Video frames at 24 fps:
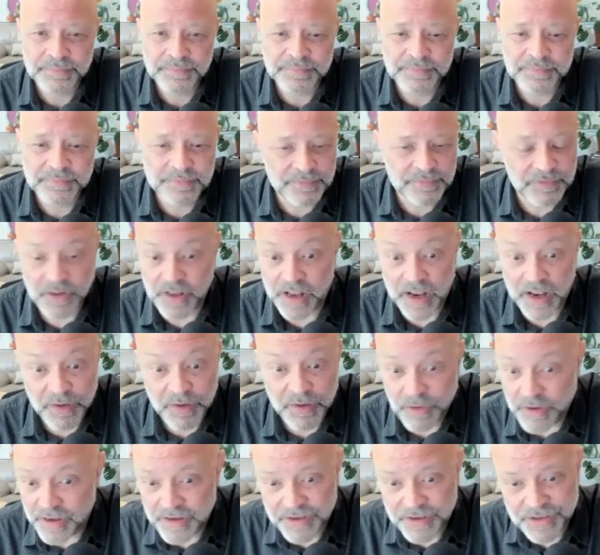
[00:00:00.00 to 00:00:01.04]
yeah, and,
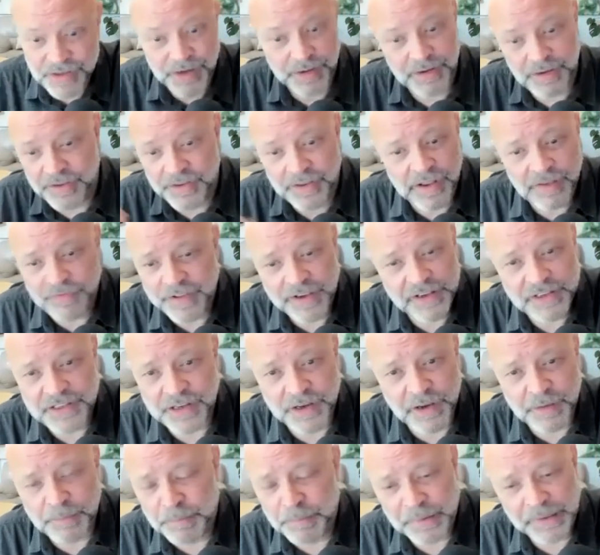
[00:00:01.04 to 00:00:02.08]
and living's
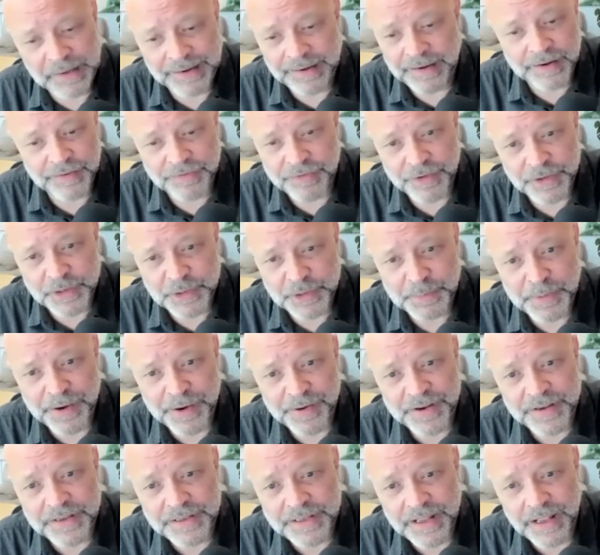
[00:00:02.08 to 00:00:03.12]
a completely different
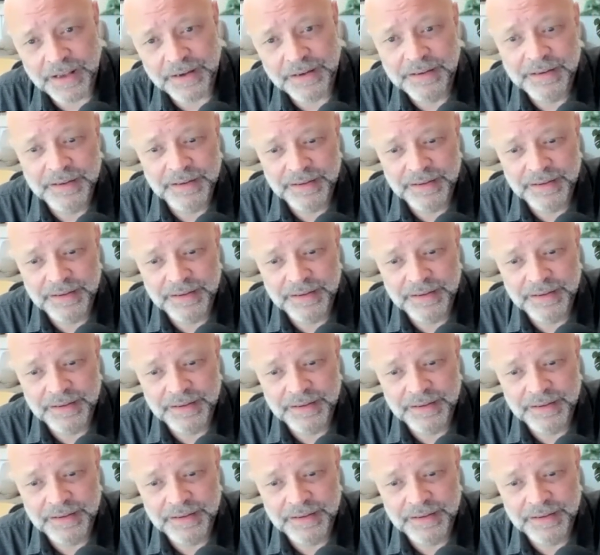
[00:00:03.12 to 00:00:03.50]
experience then.